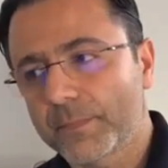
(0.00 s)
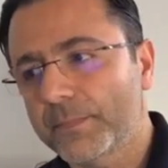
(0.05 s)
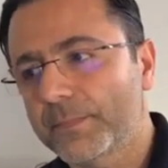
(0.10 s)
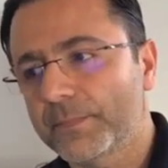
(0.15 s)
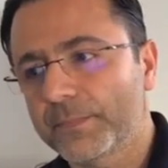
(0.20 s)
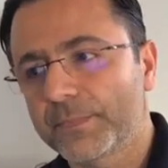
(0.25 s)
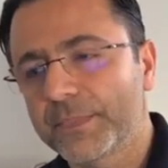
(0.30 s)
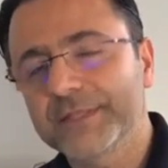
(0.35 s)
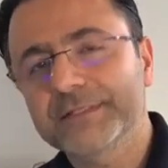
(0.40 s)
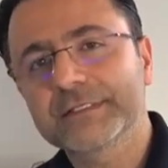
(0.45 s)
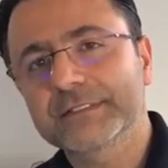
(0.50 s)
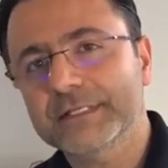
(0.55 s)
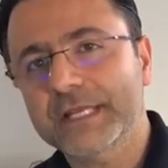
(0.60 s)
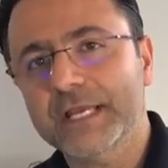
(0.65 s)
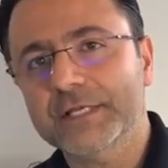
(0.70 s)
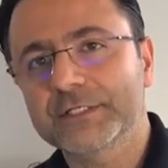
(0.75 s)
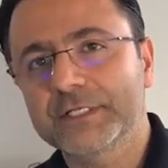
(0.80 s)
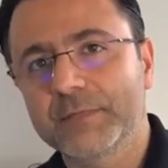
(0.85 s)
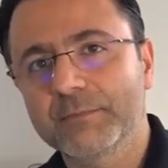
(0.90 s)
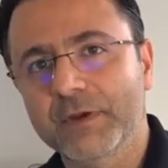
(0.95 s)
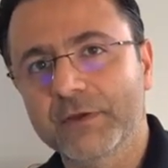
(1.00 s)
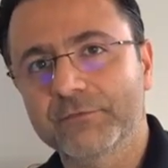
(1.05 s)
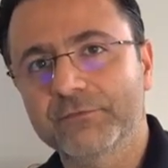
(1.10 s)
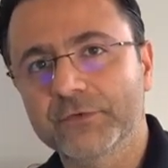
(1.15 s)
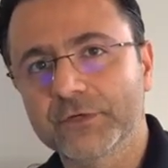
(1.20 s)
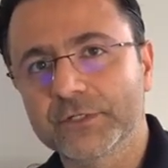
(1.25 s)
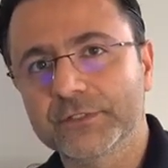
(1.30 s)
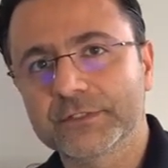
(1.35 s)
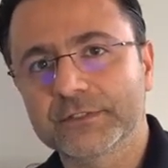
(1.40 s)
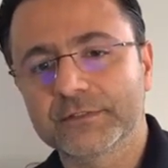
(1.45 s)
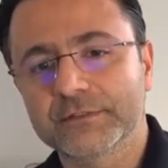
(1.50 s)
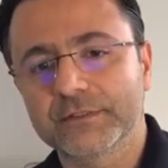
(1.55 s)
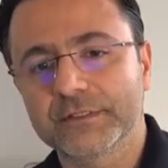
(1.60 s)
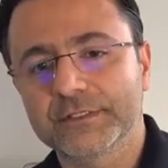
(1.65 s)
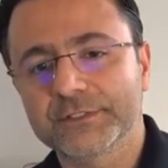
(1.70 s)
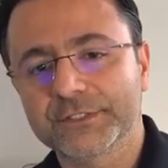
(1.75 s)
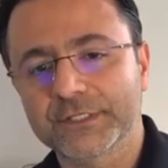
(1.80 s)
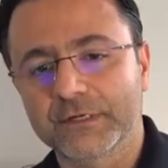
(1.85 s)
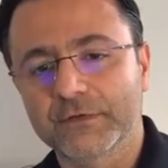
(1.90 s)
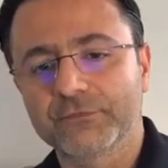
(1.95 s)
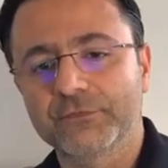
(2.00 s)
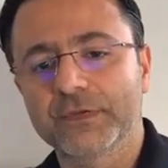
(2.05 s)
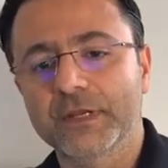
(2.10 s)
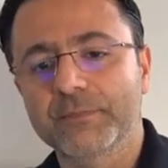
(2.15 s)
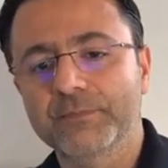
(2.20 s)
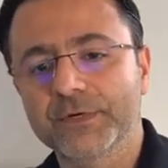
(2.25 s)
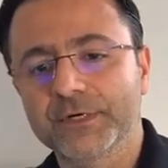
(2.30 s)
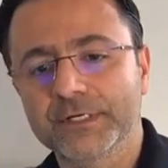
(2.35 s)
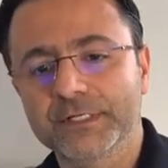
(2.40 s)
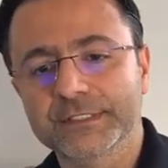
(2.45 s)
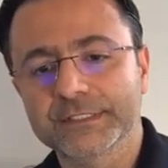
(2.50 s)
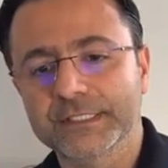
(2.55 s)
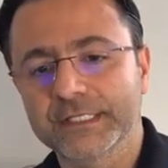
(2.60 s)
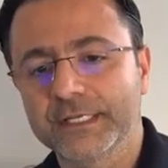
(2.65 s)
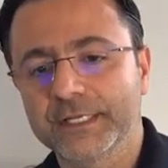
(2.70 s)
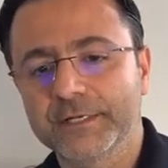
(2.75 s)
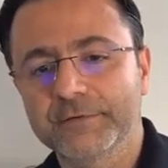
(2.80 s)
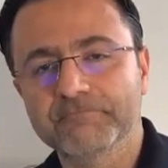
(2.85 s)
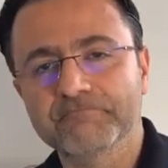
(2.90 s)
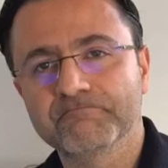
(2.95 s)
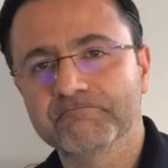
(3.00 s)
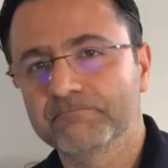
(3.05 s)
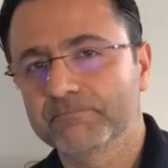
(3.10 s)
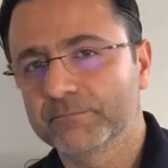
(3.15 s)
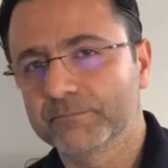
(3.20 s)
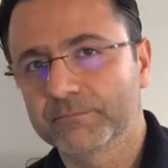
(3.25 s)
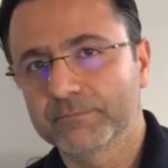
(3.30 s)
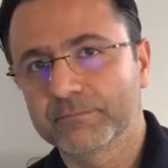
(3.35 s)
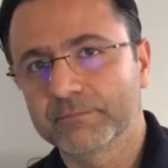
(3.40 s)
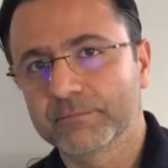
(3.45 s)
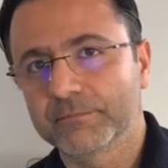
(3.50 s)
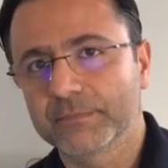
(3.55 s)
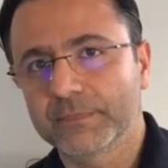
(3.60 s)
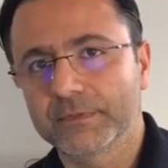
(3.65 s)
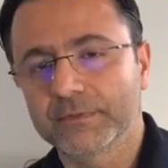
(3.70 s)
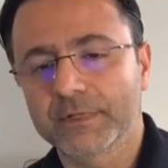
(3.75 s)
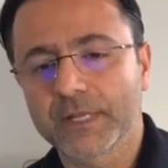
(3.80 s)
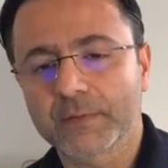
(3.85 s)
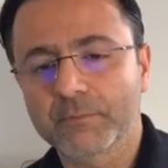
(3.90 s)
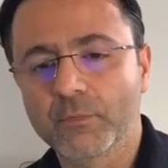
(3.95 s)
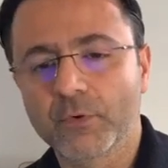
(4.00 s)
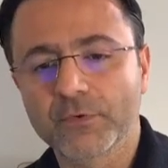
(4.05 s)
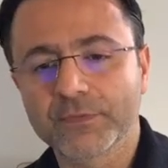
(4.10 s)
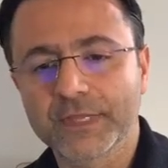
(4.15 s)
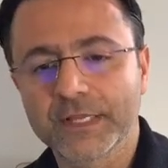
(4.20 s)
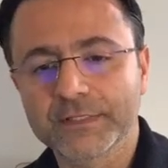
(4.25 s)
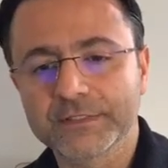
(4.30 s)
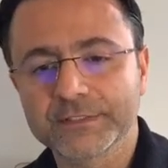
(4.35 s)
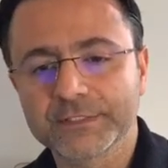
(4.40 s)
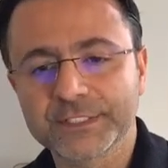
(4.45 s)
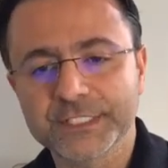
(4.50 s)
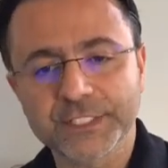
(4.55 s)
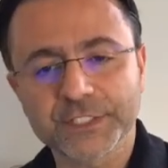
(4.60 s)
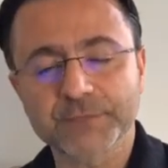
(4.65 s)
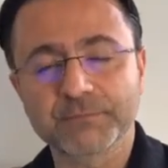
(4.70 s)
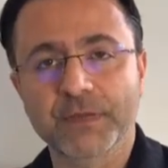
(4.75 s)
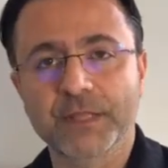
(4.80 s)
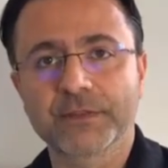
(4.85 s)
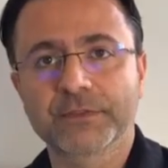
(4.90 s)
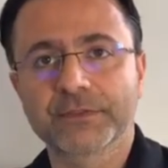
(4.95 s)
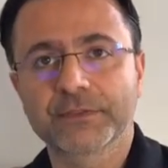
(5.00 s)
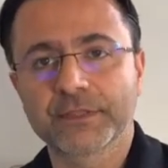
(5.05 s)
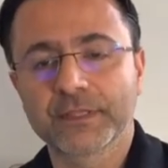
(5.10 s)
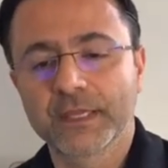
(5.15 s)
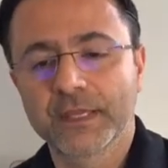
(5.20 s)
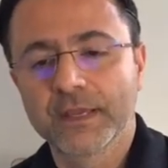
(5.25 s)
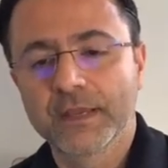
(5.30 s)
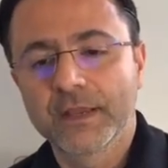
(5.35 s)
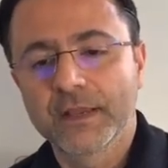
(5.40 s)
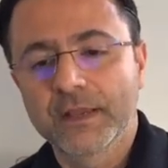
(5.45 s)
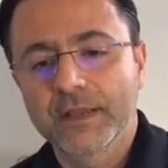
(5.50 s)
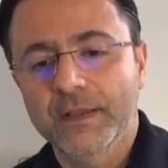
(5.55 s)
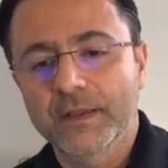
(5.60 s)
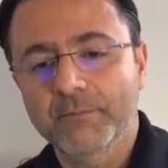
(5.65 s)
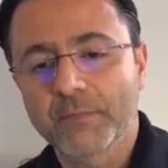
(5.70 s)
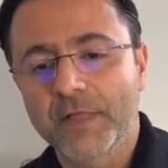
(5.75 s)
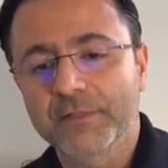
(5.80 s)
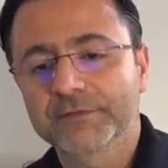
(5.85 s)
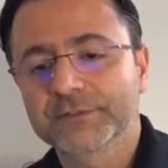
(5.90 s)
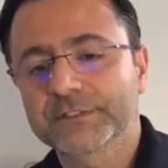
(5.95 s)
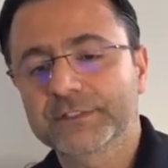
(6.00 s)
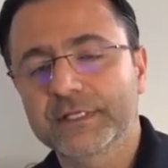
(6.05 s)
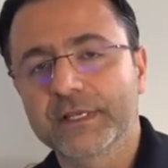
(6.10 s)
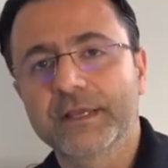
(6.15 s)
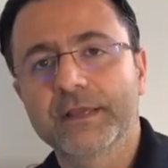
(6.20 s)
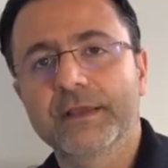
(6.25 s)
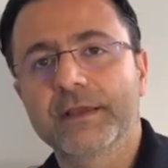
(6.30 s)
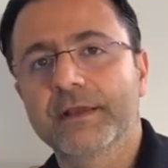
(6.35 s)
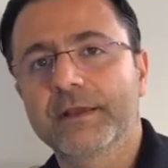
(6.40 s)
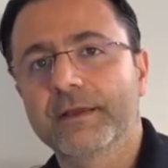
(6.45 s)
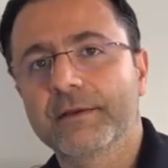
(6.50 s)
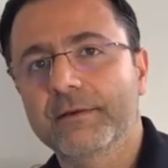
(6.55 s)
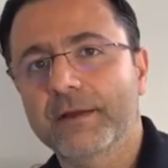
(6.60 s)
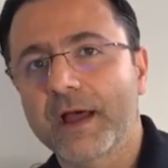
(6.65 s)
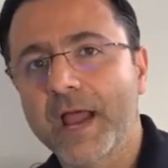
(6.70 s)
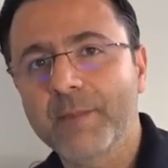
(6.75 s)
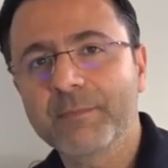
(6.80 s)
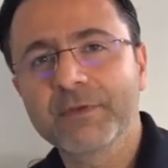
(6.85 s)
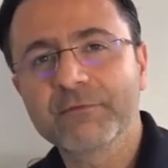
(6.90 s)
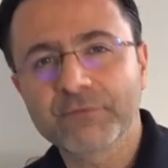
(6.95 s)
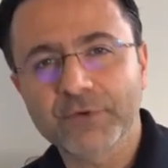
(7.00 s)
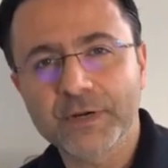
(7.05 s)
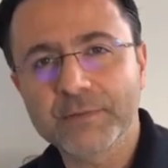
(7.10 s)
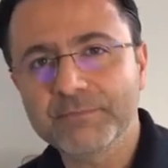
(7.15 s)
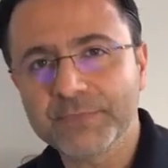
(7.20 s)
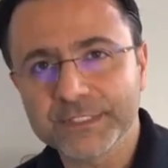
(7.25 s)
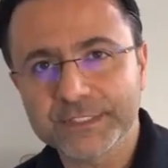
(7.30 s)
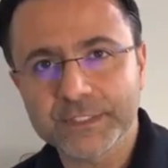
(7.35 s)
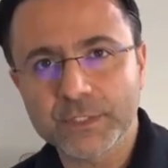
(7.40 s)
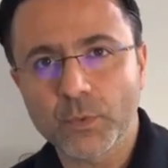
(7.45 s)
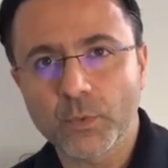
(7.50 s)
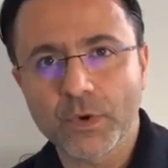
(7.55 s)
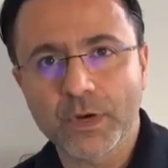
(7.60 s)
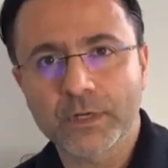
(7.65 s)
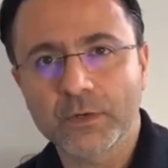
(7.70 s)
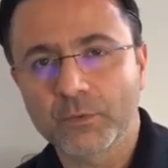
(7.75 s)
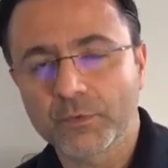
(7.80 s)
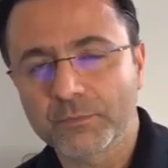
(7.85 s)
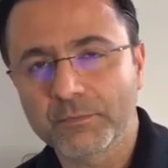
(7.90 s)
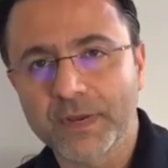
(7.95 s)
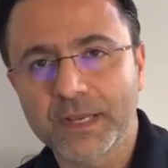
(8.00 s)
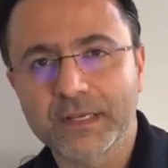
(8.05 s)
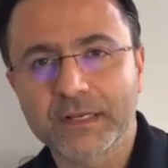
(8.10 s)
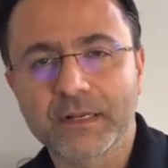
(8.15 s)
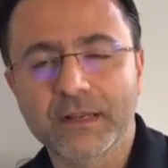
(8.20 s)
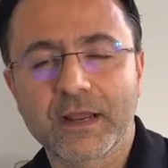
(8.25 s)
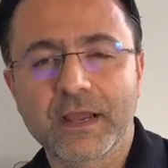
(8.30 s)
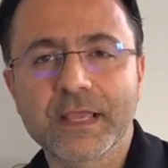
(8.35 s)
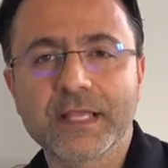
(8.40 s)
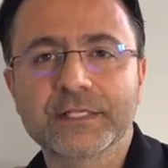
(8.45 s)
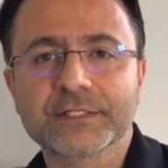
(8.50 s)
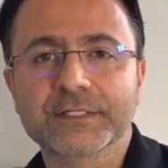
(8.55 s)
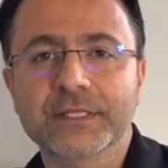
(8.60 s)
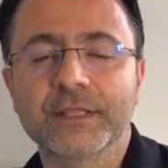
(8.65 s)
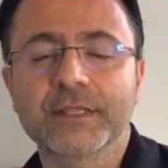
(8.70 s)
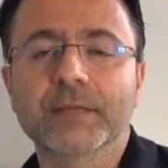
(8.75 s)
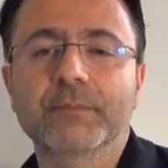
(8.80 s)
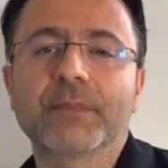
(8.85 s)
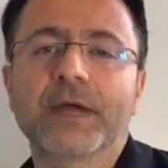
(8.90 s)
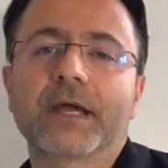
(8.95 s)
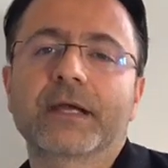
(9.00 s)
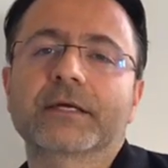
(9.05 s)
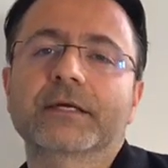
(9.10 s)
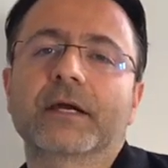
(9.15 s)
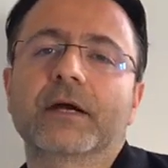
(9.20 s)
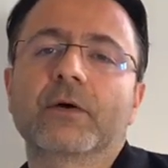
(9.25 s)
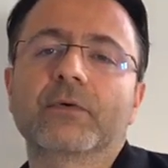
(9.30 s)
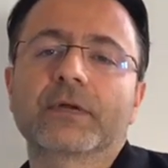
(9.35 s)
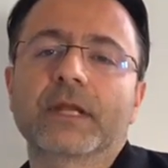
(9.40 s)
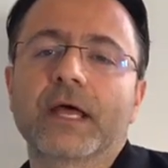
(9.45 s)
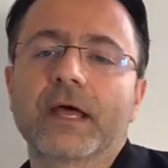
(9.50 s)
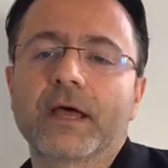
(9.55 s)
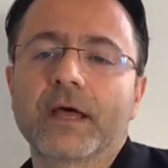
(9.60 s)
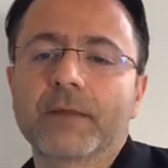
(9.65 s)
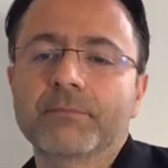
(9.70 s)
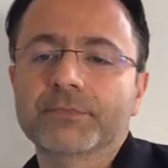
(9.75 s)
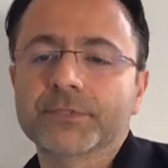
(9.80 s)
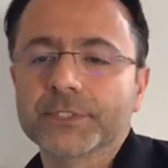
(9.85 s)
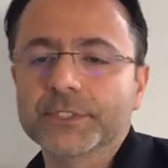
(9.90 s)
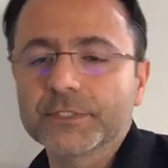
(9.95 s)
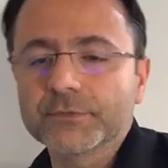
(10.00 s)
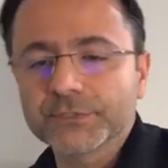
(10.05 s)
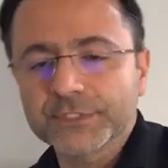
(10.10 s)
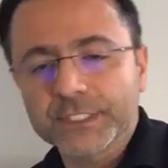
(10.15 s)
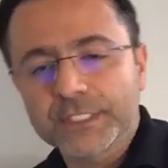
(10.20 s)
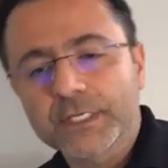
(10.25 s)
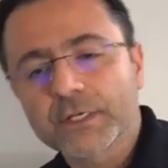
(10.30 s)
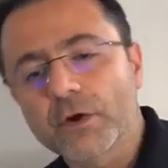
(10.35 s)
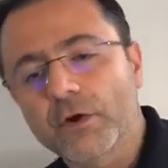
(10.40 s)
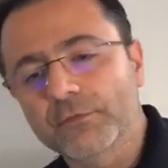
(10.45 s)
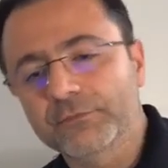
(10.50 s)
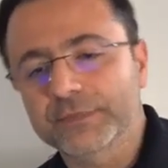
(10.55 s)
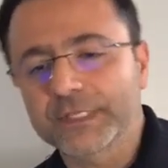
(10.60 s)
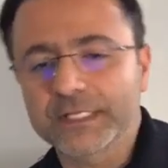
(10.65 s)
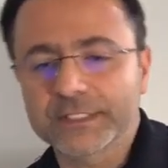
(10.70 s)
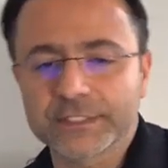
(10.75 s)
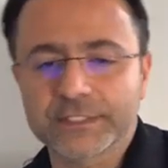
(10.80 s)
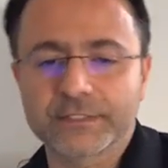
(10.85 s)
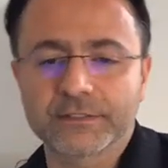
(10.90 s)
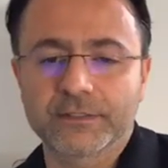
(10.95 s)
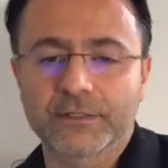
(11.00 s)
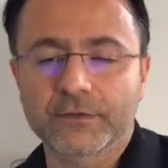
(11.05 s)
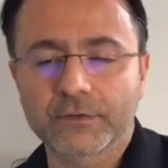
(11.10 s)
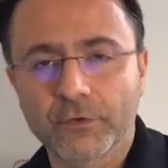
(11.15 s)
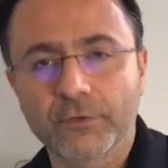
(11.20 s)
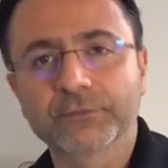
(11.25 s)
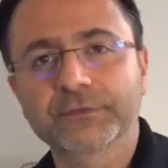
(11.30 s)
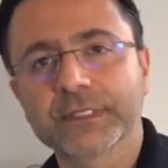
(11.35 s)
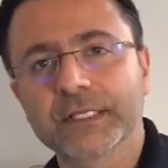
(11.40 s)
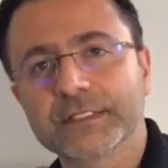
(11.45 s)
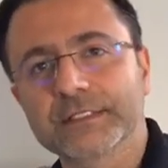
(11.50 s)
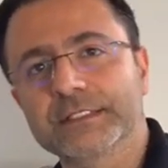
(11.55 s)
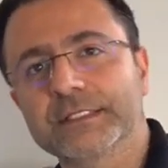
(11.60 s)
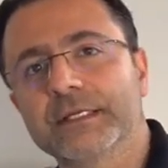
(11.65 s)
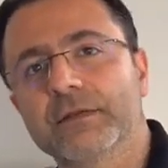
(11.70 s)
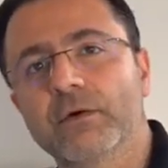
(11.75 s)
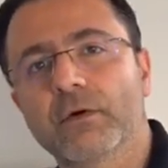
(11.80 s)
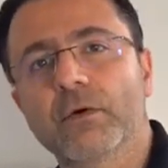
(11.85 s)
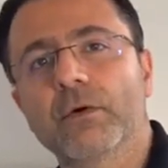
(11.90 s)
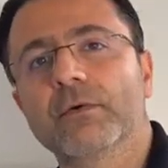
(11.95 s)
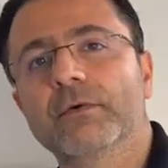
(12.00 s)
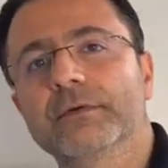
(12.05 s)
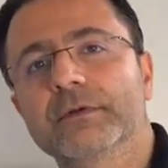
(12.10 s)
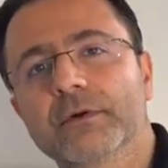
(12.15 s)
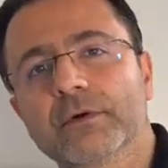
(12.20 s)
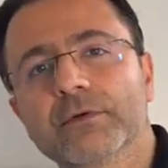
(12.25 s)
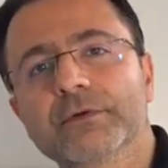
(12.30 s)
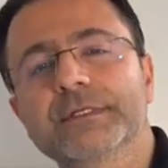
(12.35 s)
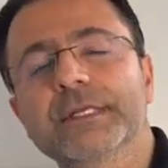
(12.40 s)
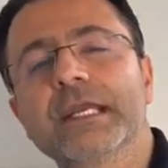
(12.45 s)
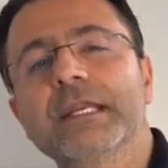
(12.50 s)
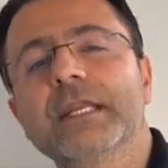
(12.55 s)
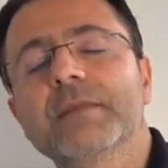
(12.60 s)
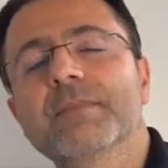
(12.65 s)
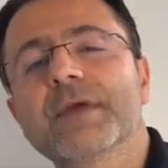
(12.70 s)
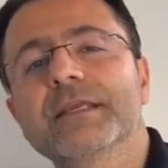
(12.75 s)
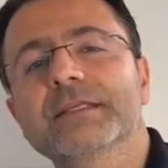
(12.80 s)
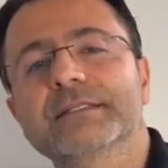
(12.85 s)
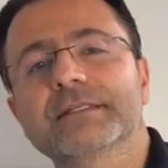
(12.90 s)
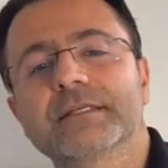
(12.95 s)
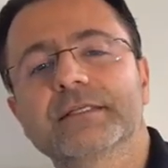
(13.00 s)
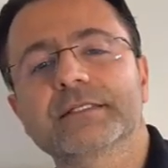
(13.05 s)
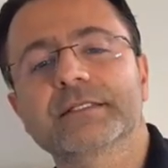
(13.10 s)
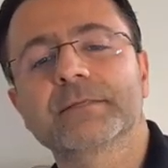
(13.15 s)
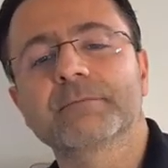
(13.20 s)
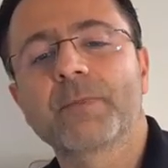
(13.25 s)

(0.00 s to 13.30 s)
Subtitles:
This is actually my first selfie appearance in like more than 6 months. I've been very busy working with my clients in the background and producing contents on daily basis.